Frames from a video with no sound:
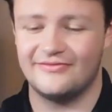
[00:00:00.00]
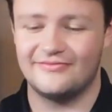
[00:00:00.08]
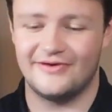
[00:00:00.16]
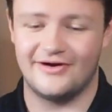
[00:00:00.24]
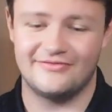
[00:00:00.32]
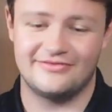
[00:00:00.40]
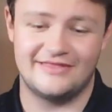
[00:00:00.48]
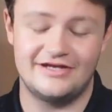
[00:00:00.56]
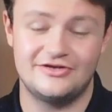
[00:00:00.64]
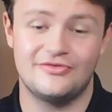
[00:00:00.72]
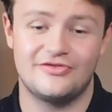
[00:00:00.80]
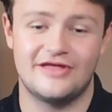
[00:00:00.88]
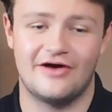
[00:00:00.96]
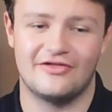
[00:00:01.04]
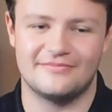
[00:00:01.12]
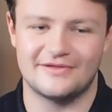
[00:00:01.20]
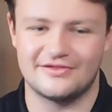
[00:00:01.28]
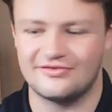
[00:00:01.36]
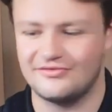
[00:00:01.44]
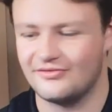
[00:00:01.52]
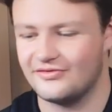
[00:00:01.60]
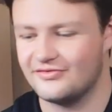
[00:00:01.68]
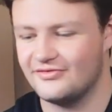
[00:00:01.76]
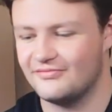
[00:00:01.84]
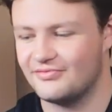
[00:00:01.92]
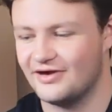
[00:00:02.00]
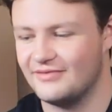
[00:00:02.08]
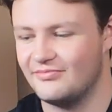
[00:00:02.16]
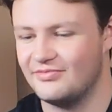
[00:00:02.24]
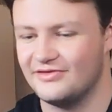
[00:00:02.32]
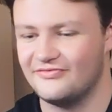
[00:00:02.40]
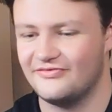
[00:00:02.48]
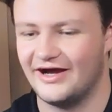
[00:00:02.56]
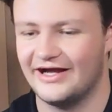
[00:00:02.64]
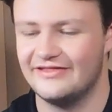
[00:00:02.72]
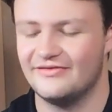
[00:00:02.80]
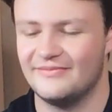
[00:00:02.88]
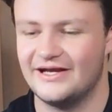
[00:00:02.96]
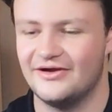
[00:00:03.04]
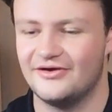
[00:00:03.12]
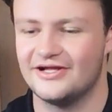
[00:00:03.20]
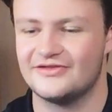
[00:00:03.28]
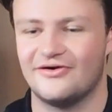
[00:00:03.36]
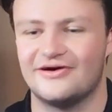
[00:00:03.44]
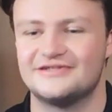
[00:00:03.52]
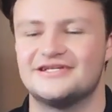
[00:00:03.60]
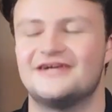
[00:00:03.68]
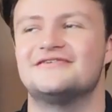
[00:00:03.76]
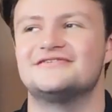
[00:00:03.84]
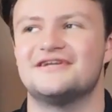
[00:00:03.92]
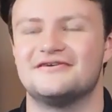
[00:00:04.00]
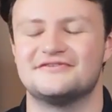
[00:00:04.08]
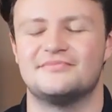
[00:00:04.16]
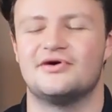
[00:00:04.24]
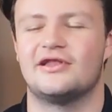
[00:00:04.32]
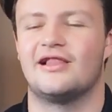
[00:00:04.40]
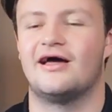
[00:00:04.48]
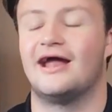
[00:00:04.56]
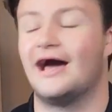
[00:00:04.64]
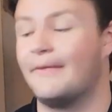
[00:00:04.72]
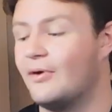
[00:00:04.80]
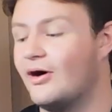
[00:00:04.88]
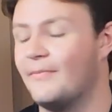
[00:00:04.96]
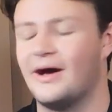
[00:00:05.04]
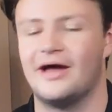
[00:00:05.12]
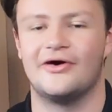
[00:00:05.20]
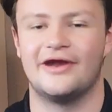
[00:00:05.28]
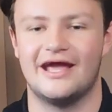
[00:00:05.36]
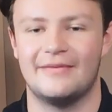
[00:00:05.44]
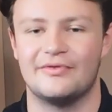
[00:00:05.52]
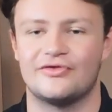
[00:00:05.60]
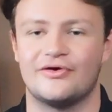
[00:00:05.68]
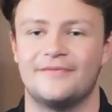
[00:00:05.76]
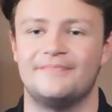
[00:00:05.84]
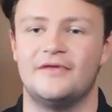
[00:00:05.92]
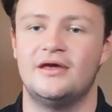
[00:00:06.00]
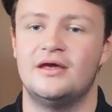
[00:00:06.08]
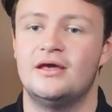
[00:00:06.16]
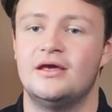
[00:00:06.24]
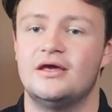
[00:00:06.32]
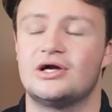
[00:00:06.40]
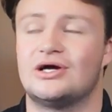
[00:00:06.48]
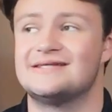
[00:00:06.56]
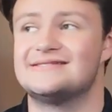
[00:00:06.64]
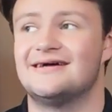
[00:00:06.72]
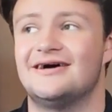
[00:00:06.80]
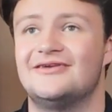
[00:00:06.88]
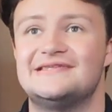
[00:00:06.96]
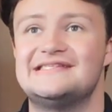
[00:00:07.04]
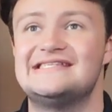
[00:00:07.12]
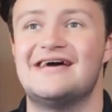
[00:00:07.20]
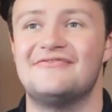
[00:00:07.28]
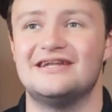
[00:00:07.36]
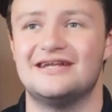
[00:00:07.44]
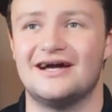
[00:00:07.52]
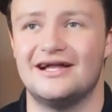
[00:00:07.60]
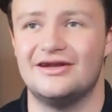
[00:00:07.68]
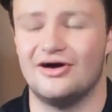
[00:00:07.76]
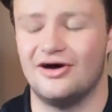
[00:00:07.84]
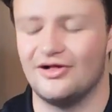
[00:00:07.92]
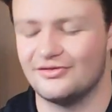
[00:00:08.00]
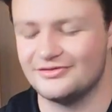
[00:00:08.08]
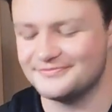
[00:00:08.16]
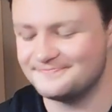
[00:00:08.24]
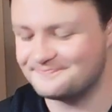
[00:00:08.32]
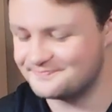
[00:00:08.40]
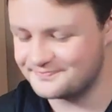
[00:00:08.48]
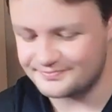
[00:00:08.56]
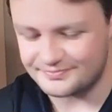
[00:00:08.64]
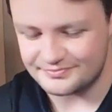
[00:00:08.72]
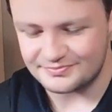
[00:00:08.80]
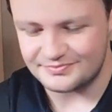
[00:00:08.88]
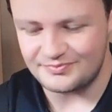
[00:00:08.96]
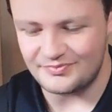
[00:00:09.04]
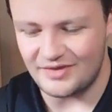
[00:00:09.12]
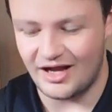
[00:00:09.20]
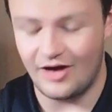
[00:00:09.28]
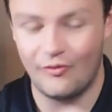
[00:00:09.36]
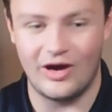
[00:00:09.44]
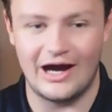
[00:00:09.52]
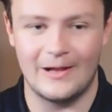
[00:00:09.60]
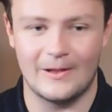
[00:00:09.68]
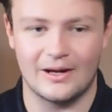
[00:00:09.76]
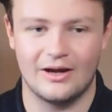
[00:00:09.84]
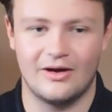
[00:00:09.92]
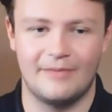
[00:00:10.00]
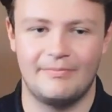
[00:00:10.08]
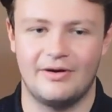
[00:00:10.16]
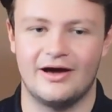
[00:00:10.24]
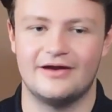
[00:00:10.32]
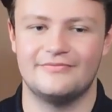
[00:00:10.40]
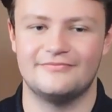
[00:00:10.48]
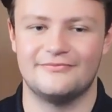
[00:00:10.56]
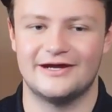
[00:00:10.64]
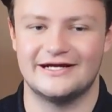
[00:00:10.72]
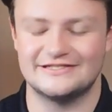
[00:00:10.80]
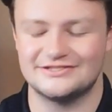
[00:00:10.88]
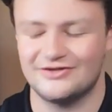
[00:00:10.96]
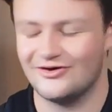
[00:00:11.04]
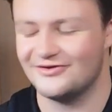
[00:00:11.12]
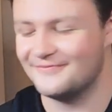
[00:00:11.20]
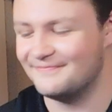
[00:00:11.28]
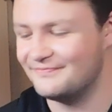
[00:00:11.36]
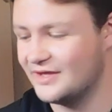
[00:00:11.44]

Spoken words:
Well, they do sell them at stores. You can probably find them. I know Guitar Center sells them online. I bought mine on Amazon. Cost $179 a while ago. I bought it when I started.